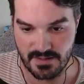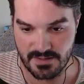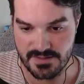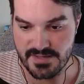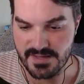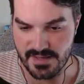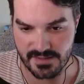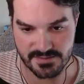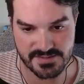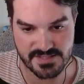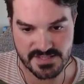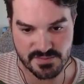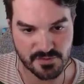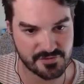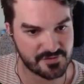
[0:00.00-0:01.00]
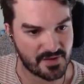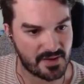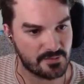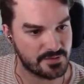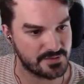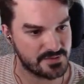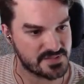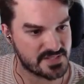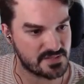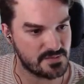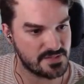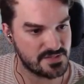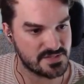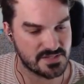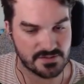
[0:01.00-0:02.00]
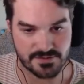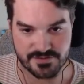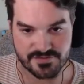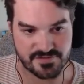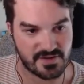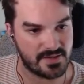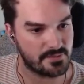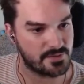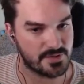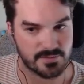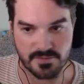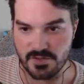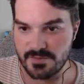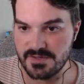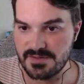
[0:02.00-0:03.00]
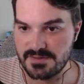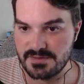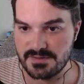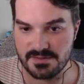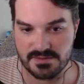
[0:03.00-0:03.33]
Yeah, let's get some more firewood. It looks like we're using a lot of firewood at the moment.